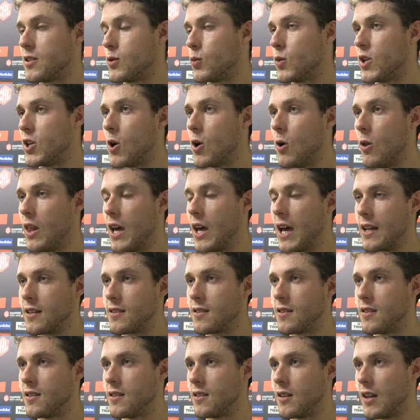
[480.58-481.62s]
and we know
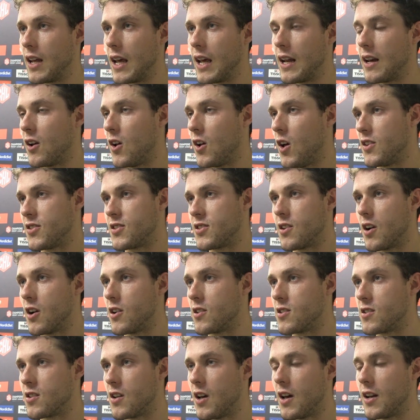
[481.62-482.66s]
that, and it all
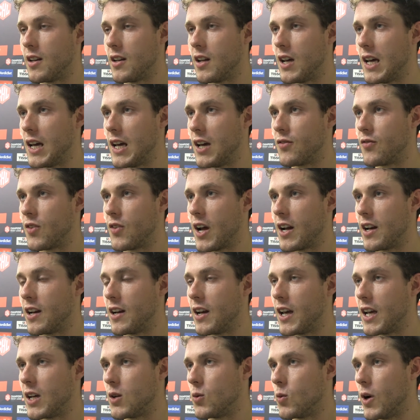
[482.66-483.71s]
starts on Friday
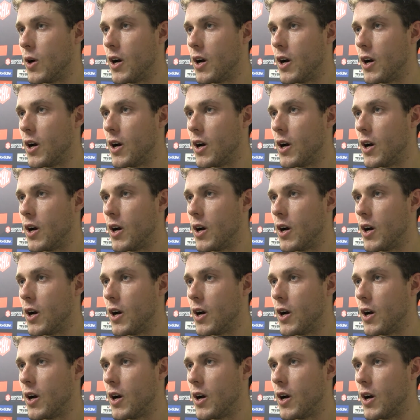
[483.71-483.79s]
night,